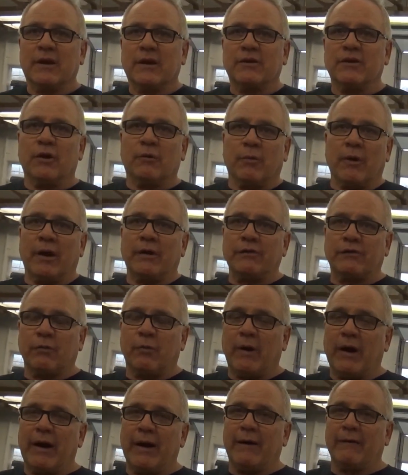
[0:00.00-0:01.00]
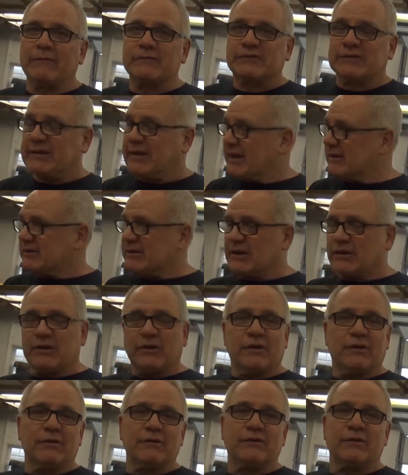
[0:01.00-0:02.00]
You run 12s. The next thing you
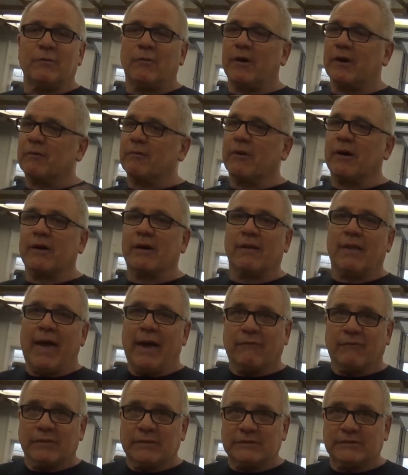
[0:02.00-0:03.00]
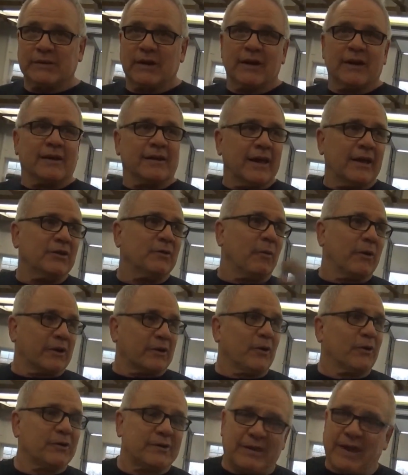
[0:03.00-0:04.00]
do is you want to run 11s. Then you want to
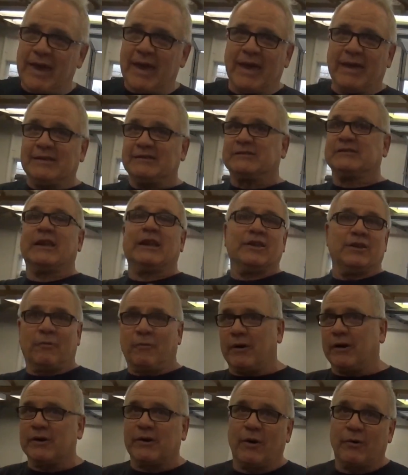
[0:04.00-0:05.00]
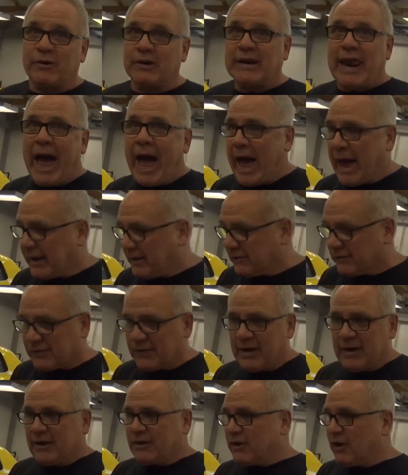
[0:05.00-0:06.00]
go to 10s. Then you want to go to
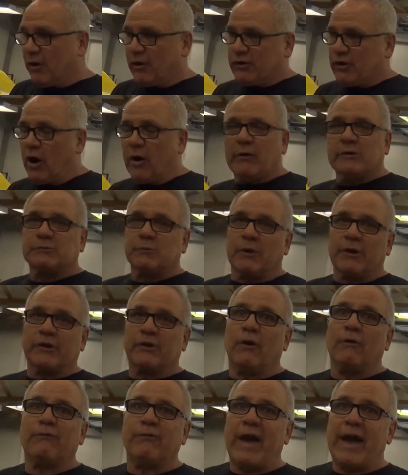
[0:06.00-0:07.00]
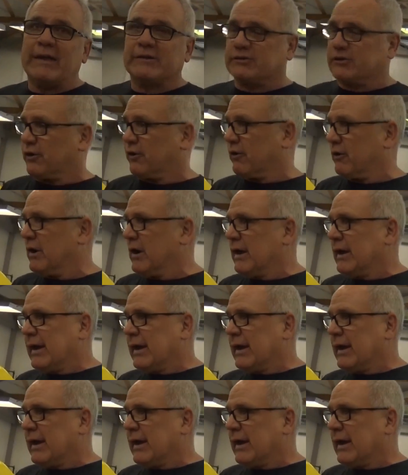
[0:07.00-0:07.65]
9s. And you always want to go faster.